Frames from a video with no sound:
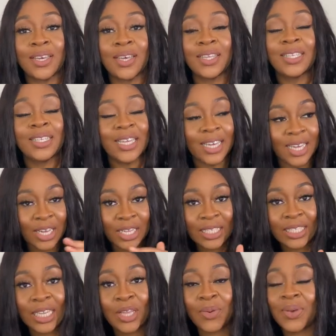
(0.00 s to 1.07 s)
the,
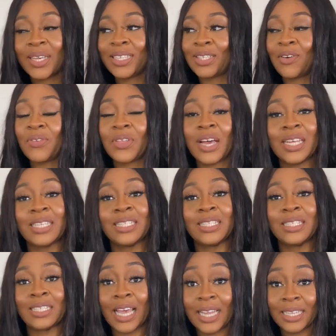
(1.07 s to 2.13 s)
continuous of that
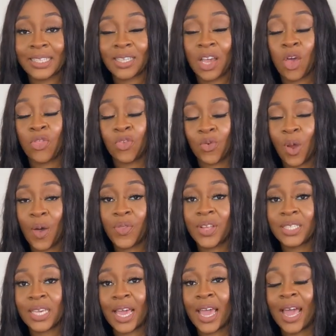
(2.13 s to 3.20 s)
scent throughout
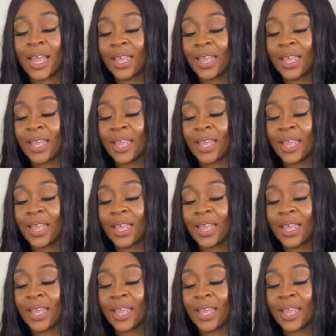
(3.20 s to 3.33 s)
the day.